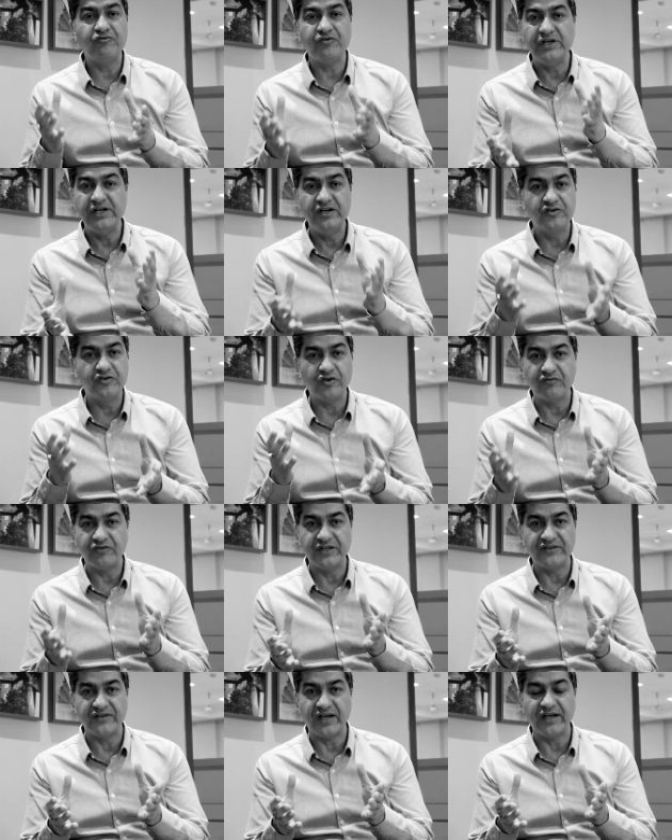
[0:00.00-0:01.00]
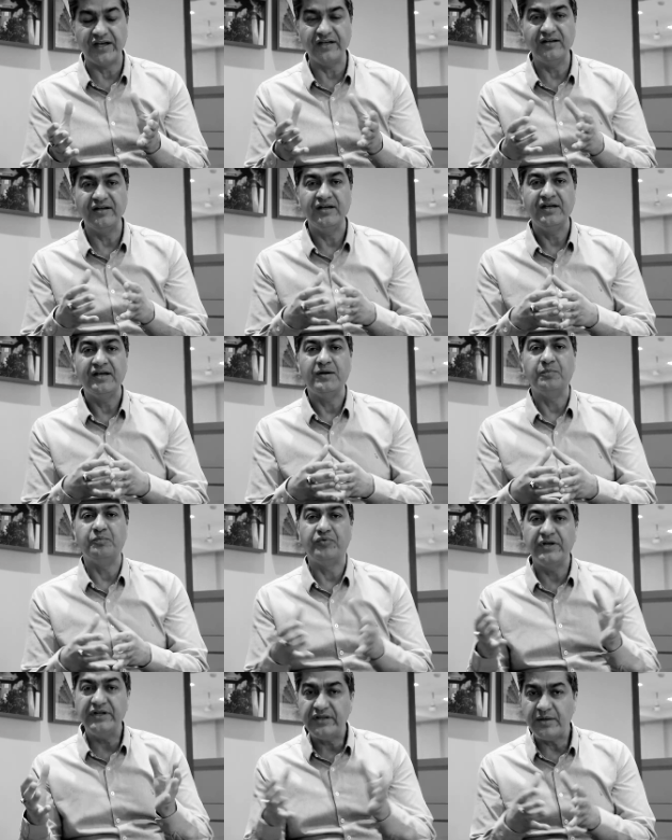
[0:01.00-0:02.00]
fields of design,
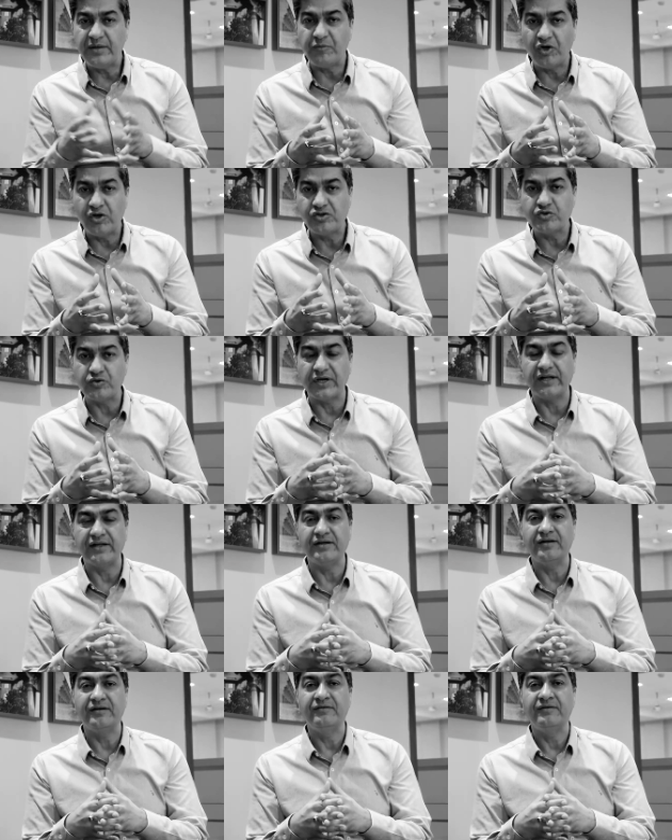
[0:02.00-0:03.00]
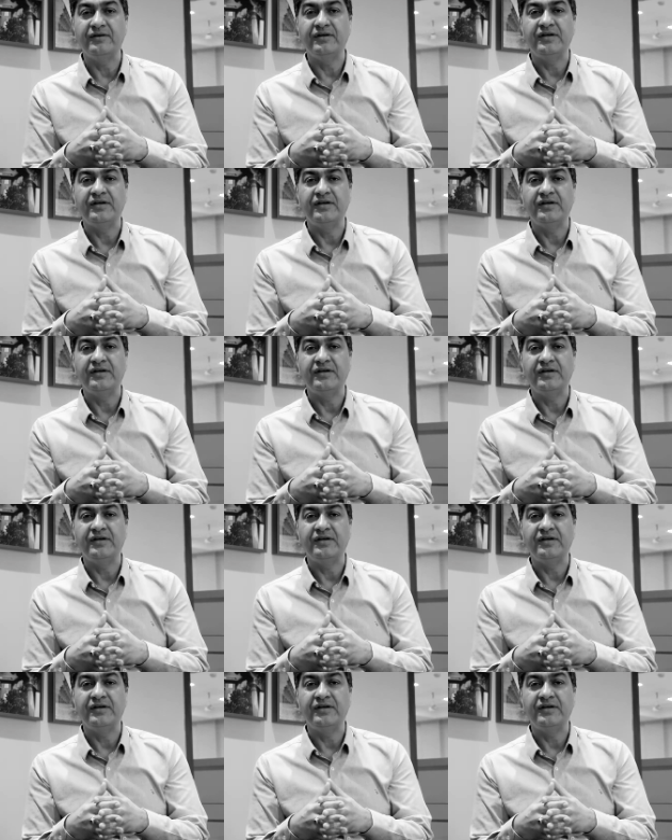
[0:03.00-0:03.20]
bring them all together,